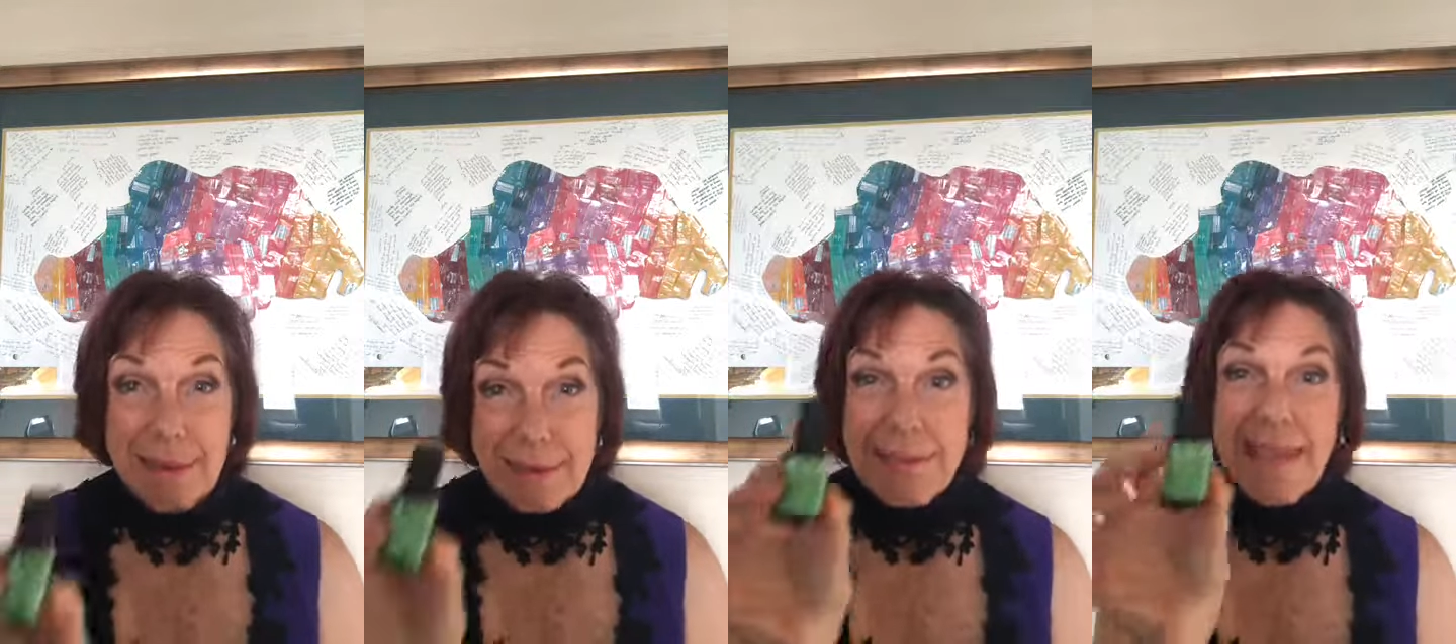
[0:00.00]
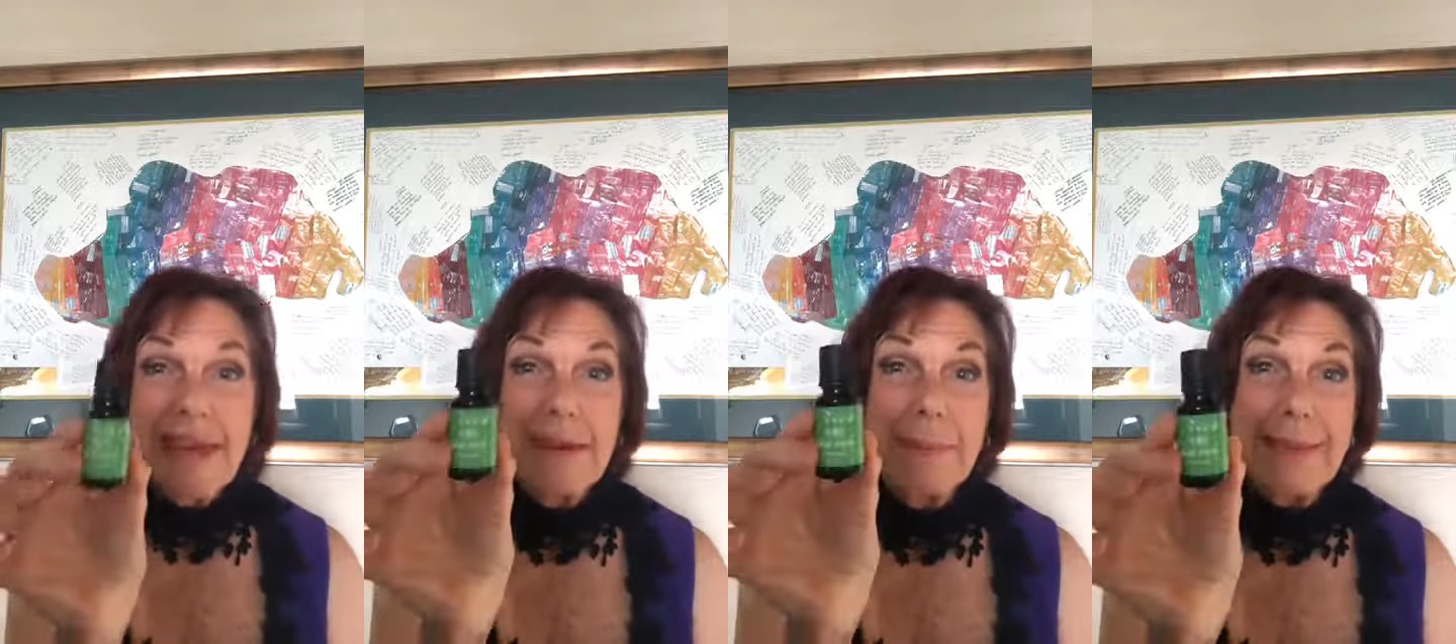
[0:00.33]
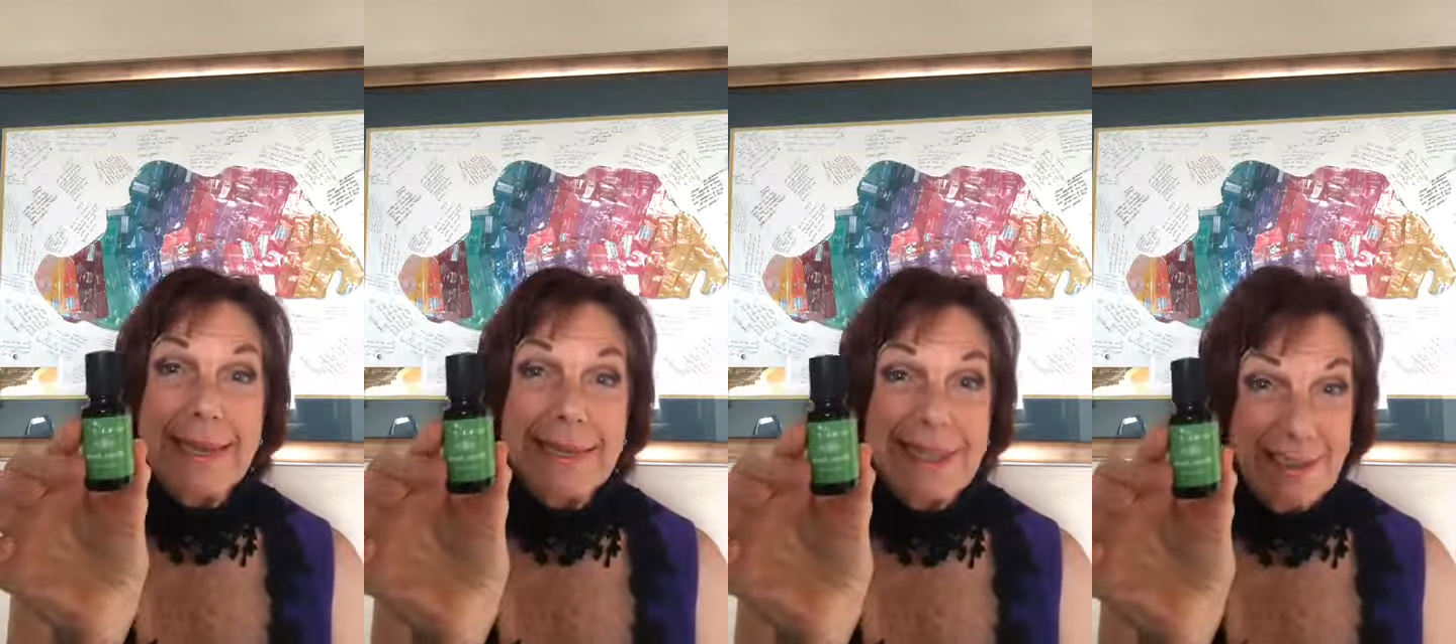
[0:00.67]
It's going to
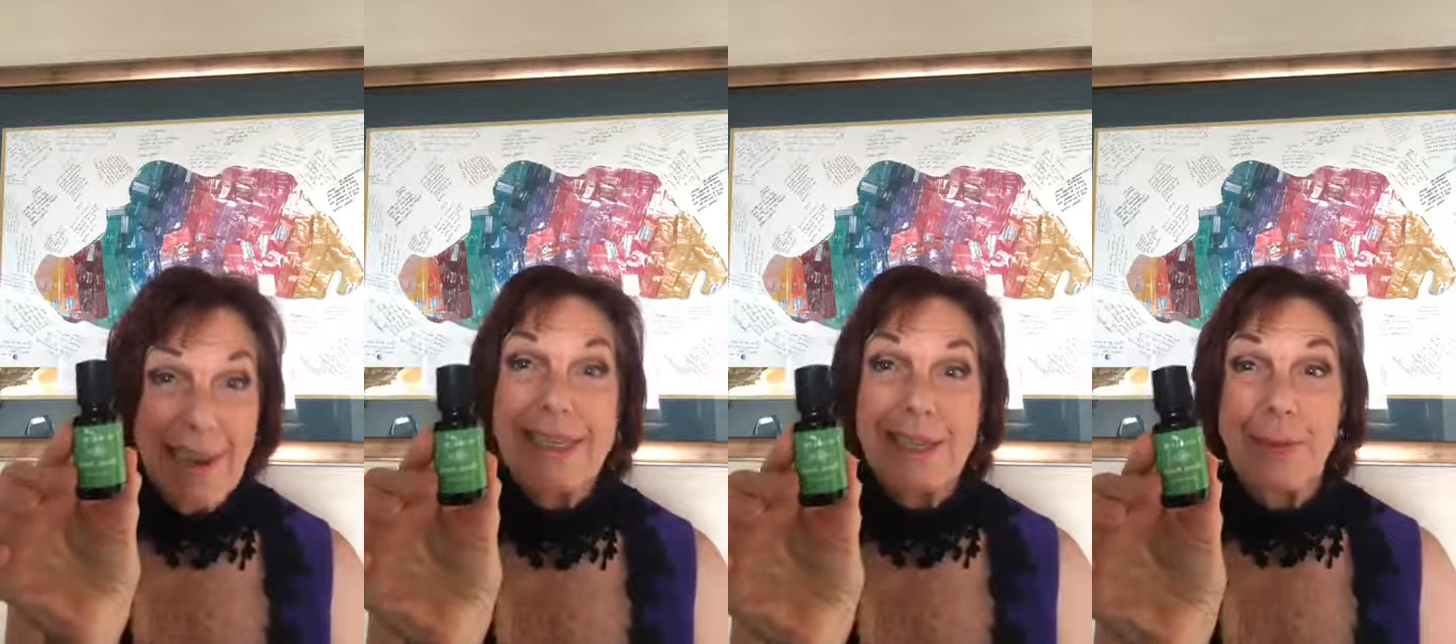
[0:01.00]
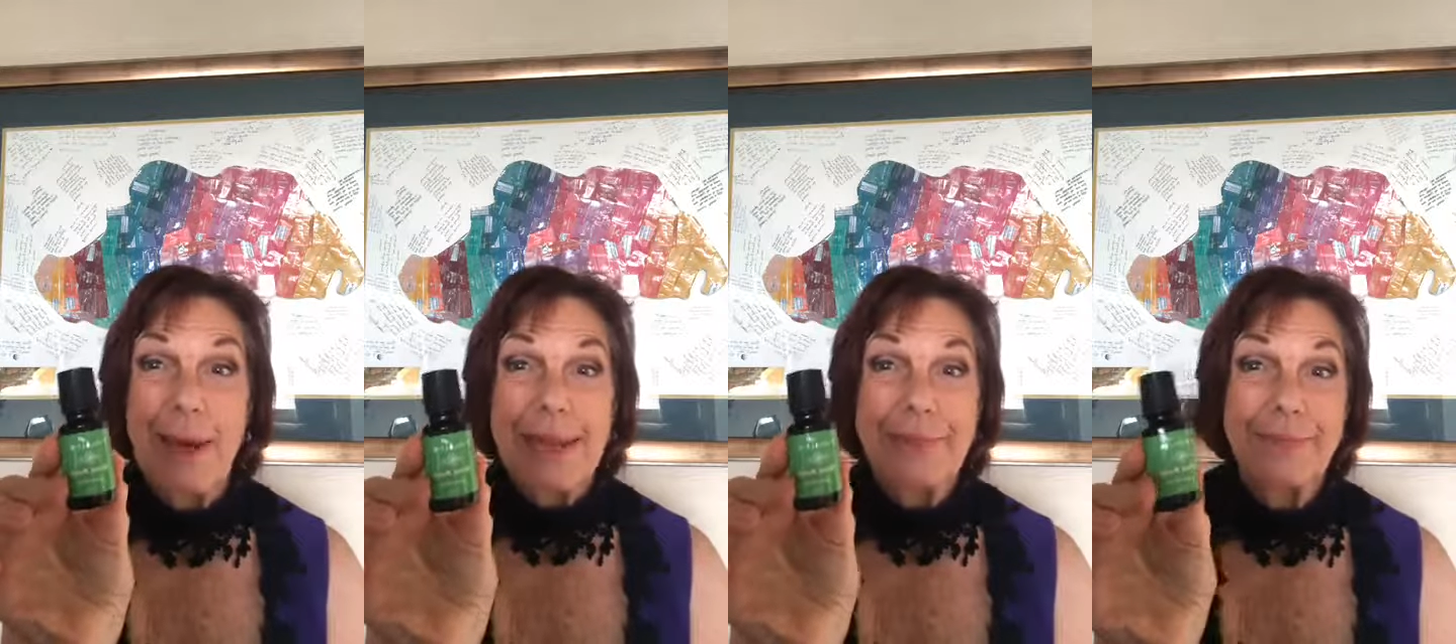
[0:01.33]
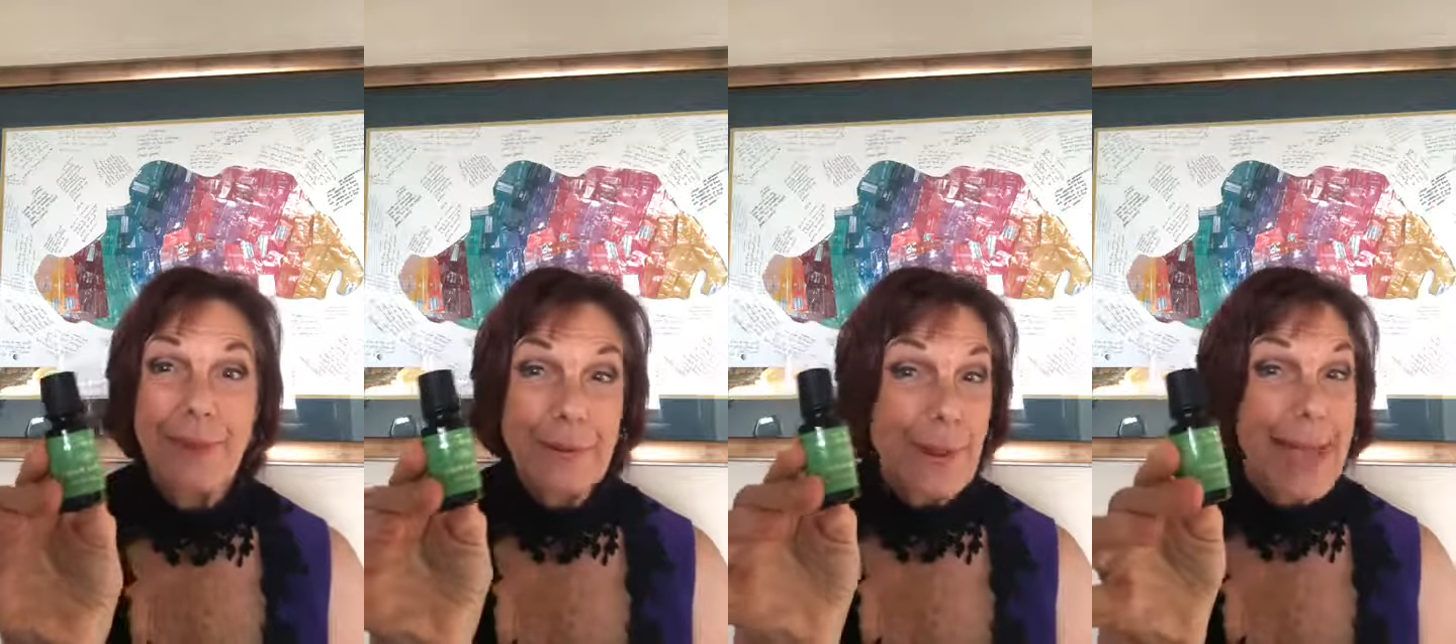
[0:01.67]
be stress away,
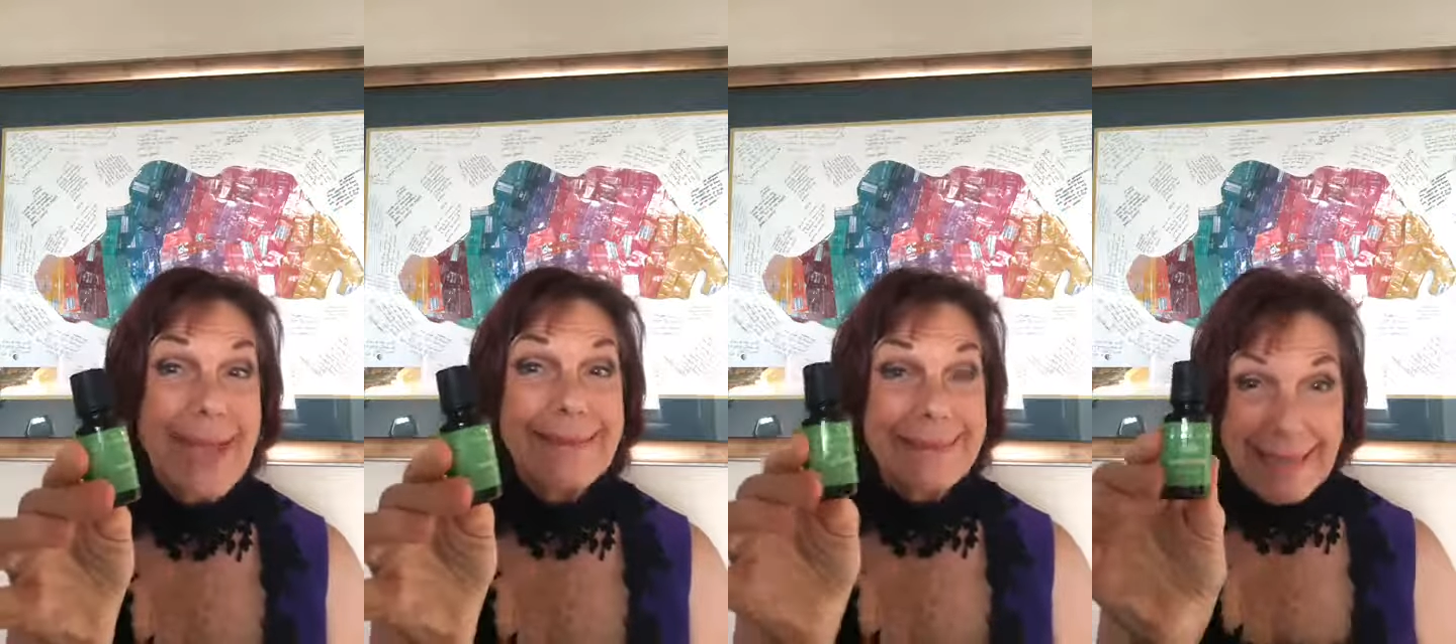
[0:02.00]
okay?